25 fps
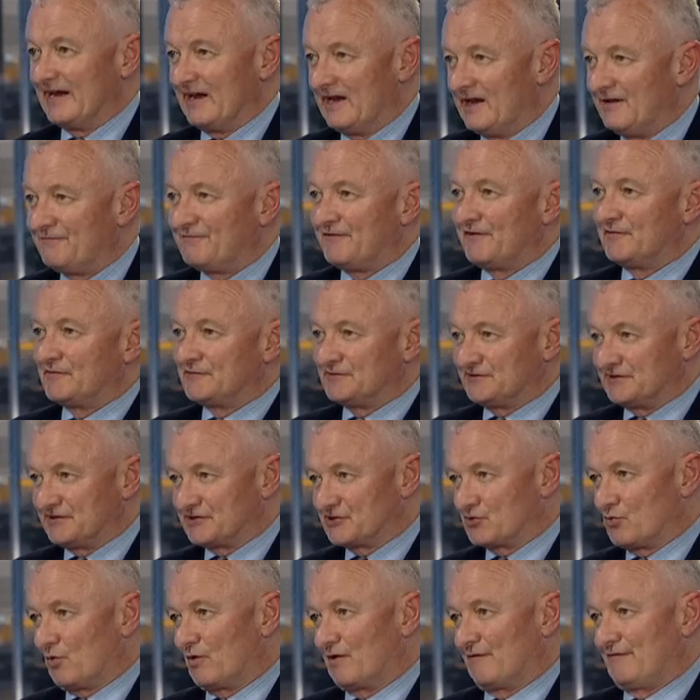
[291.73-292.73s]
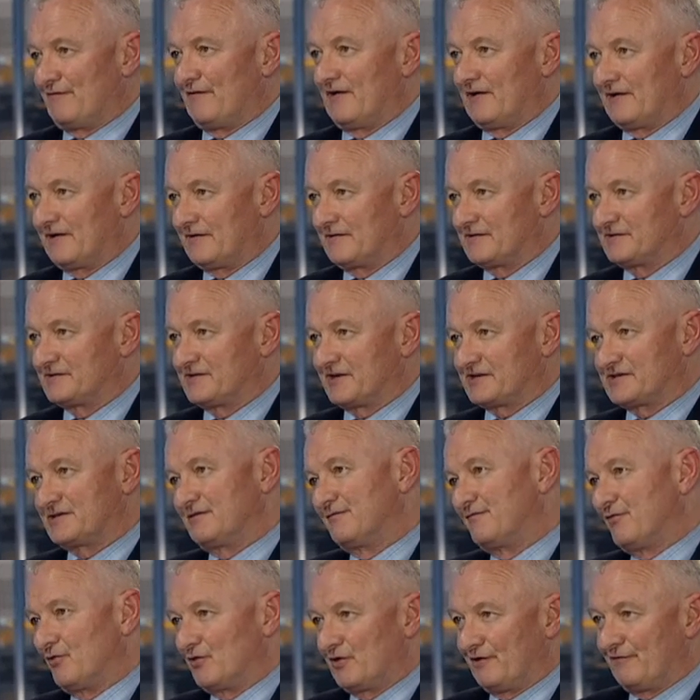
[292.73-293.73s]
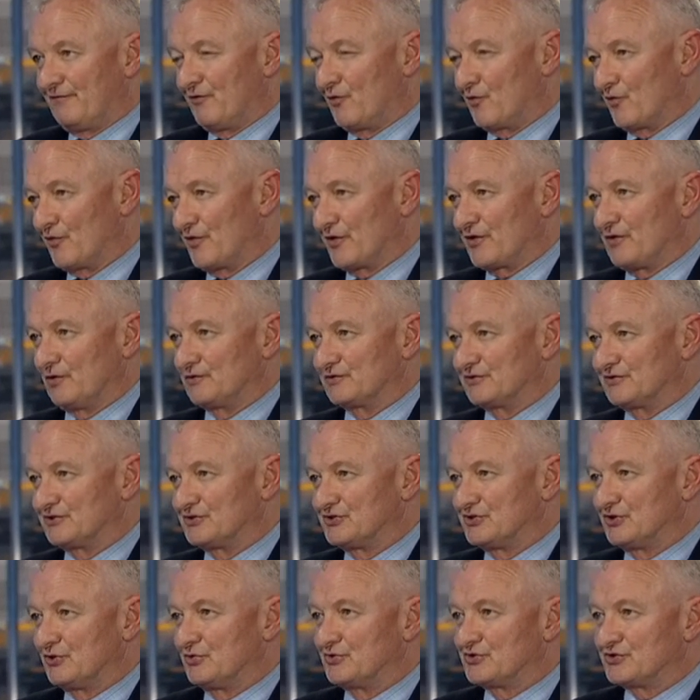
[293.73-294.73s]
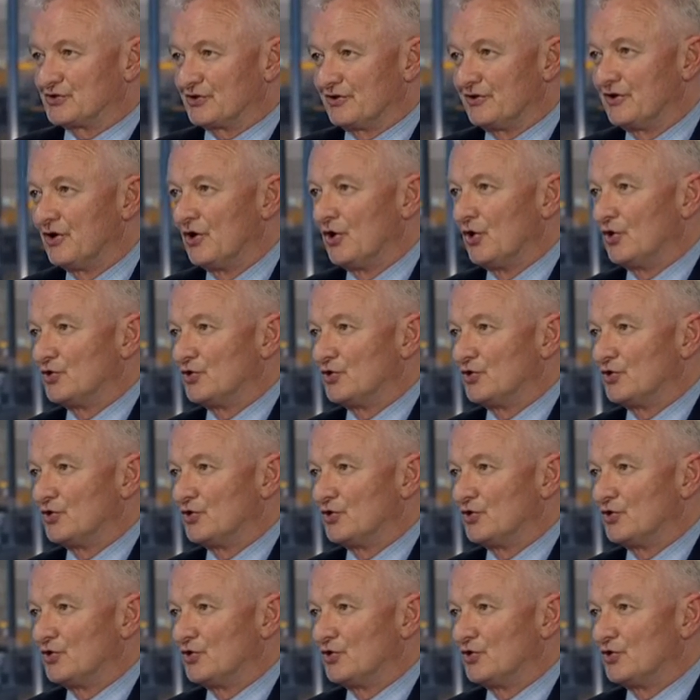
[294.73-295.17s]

If he was disqualified under Section forty-four of the Constitution,